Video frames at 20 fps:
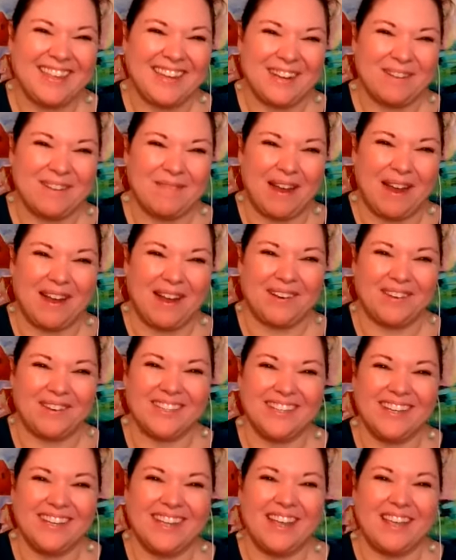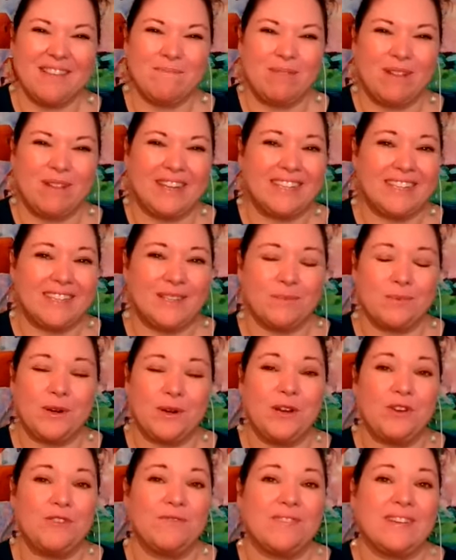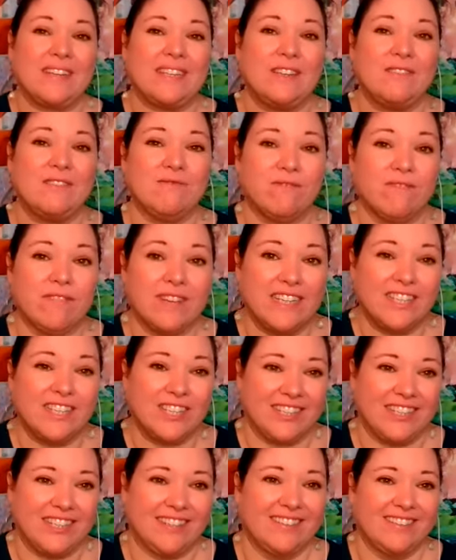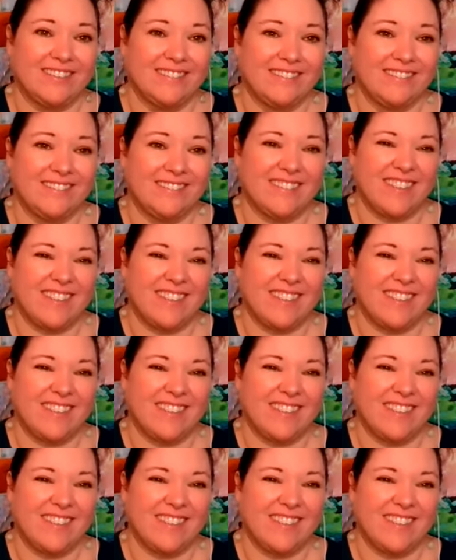Think about places where you're really rigid,